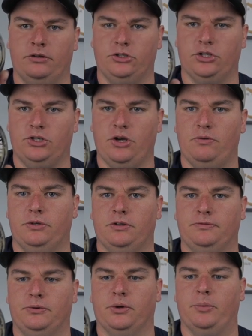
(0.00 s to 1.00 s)
just go with the
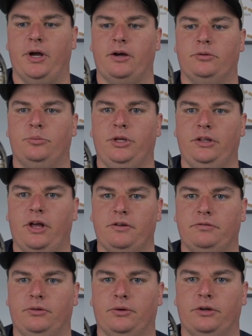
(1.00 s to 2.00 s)
four pound
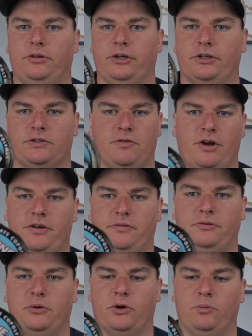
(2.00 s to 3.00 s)
P-Line Floor Clear. It's very
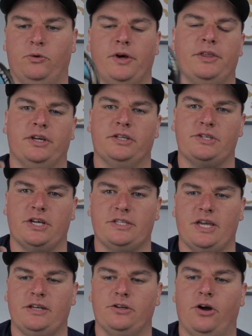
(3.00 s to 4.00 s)
affordable. I think it's like
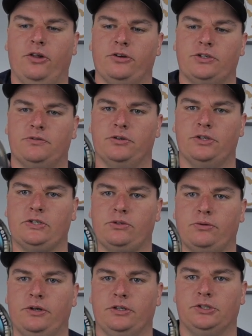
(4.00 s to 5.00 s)
$10 for this
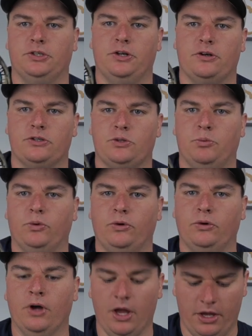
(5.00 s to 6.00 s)
300 yard
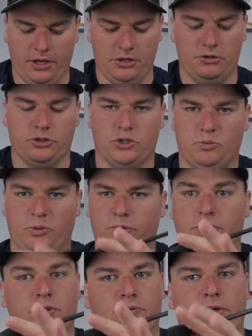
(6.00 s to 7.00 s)
spool. You could spool
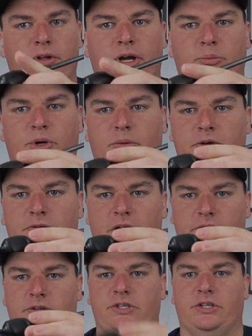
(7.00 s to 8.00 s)
this reel up probably
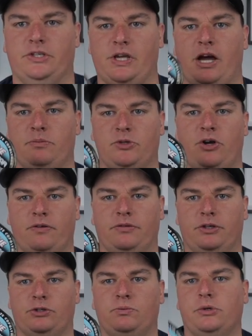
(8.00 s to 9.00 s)
five or six times off
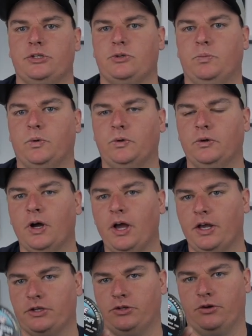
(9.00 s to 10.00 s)
of this one spool.
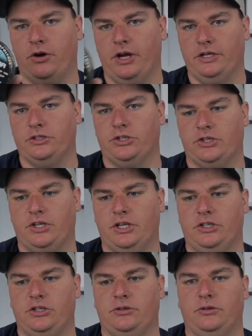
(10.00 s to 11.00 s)
So go ahead and just
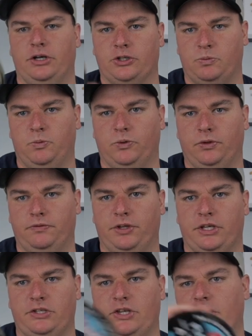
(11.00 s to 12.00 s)
get you a spool of
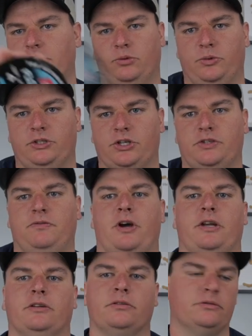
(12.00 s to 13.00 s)
this and you'll be just
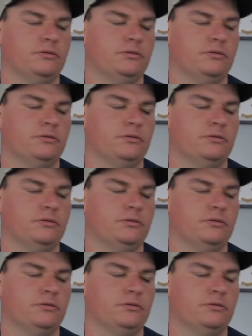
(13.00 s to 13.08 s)
fine.